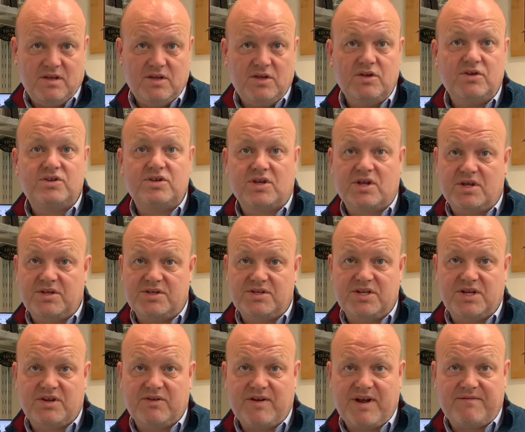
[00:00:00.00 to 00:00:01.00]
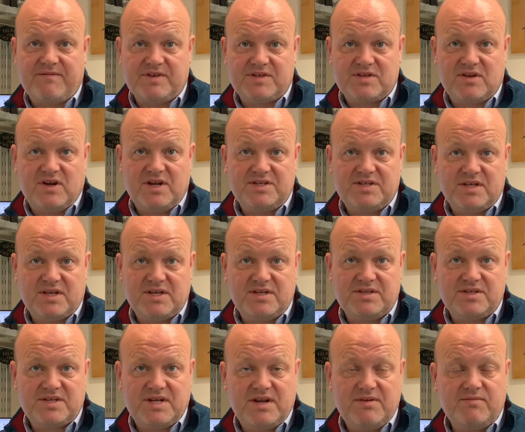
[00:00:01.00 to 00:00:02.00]
You should consider advertising
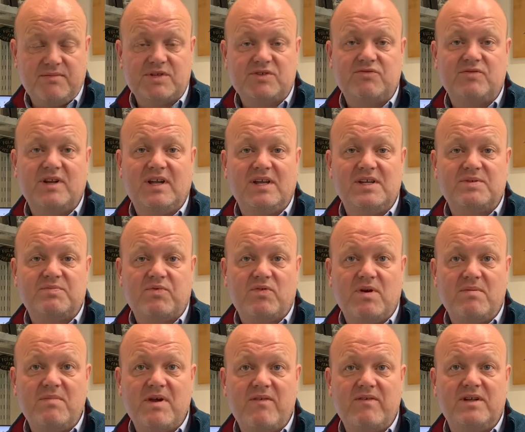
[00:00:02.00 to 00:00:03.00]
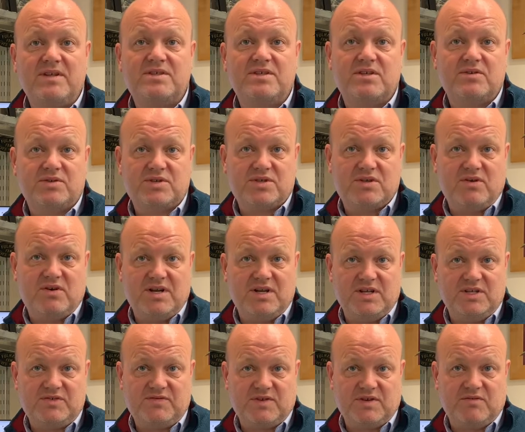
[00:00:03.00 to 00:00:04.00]
consent, which relates primarily to your
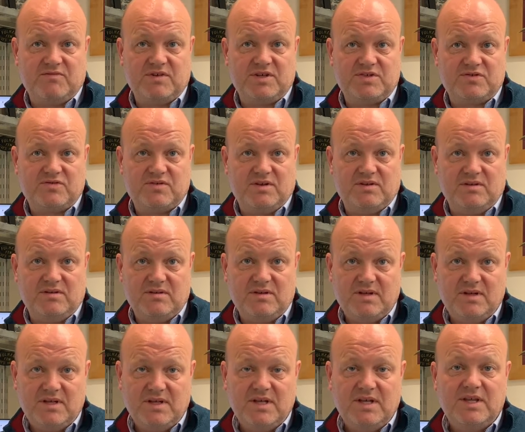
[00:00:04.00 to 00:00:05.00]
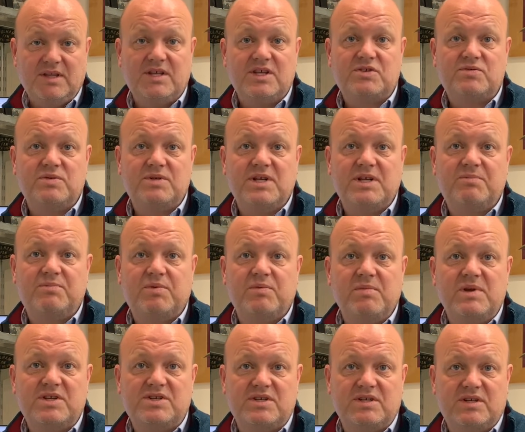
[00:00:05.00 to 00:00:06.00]
signage for your restaurant. This will need
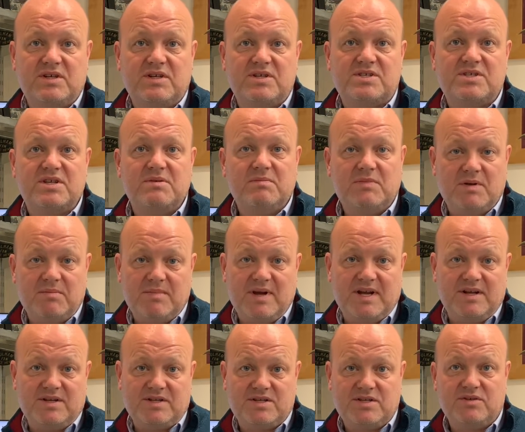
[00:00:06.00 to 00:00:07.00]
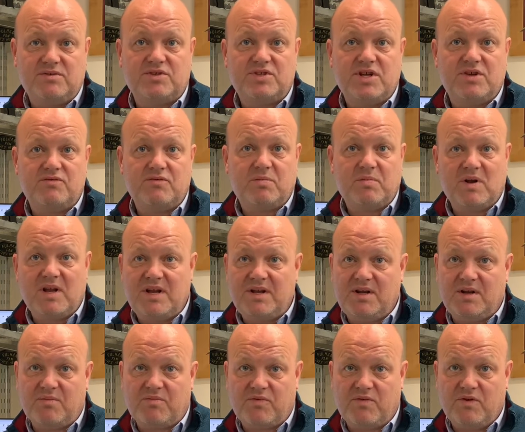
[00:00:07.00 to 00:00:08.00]
permission in a similar manner to your general
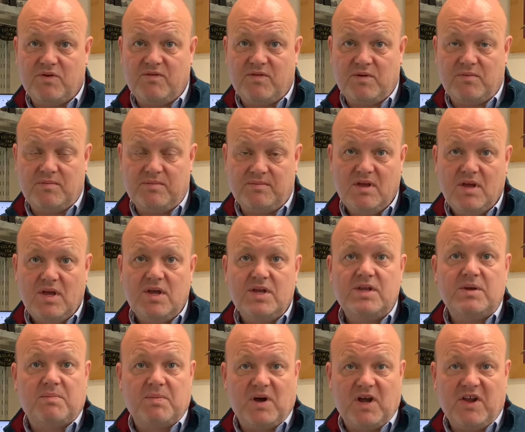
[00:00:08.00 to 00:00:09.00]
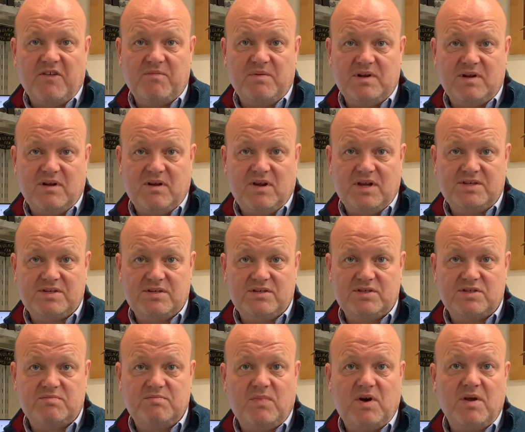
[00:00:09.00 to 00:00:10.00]
planning approval. Your pavement
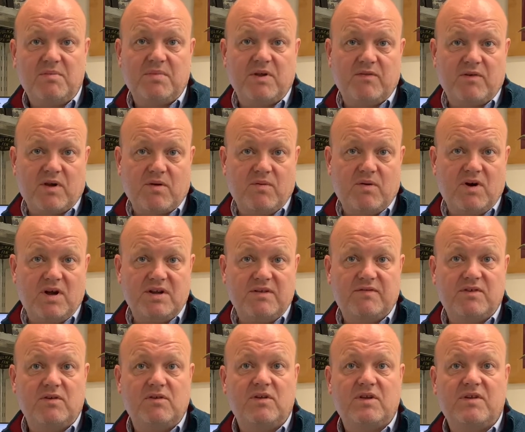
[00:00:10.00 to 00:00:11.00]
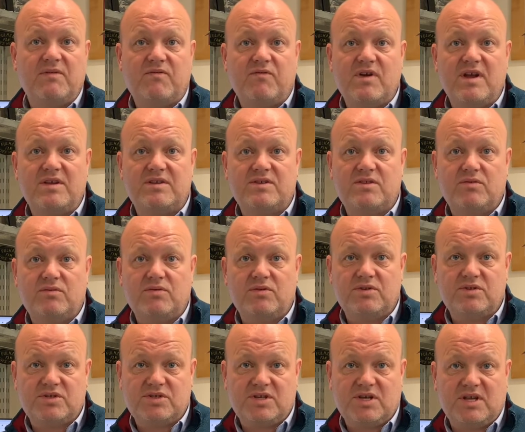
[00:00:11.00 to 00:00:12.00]
license might be required if you're looking for outdoor
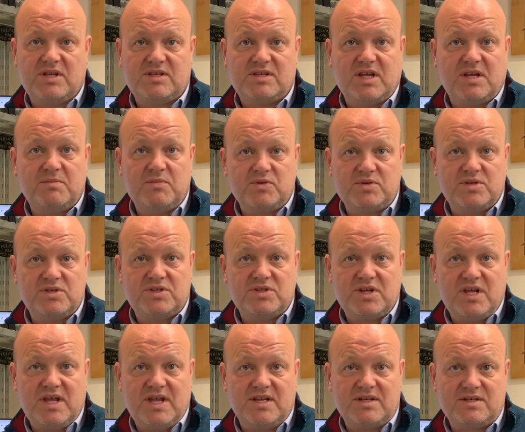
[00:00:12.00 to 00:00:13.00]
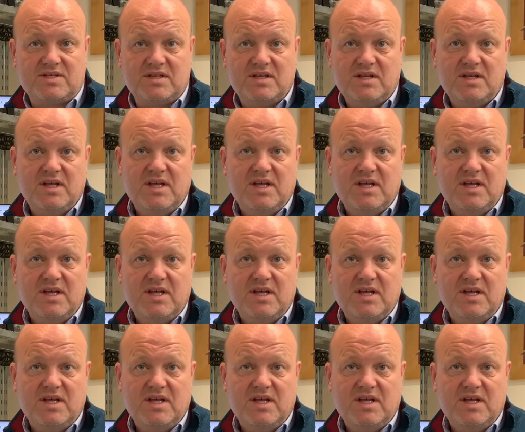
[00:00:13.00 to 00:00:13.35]
tables and chairs.